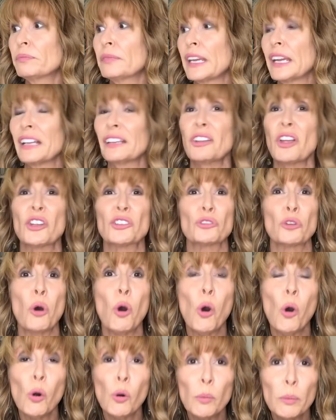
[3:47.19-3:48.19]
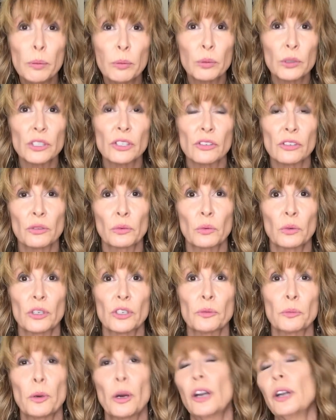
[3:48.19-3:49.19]
They had lost hope, which is the
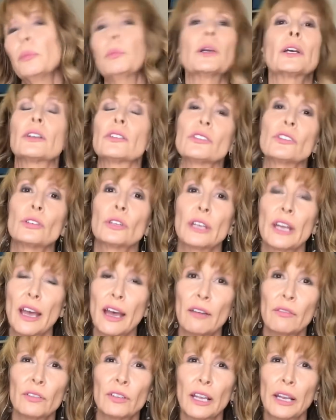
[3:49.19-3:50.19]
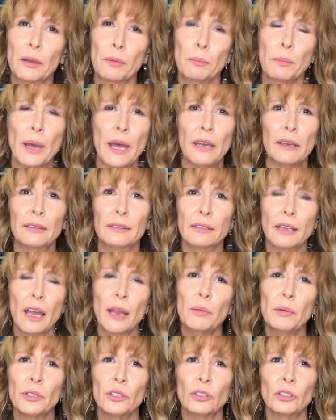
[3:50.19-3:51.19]
worst part, because you can have like a bad
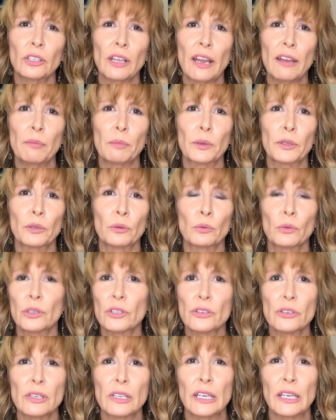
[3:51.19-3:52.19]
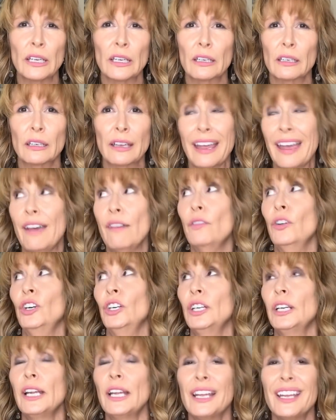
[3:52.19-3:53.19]
time in your life, but the worst thing ever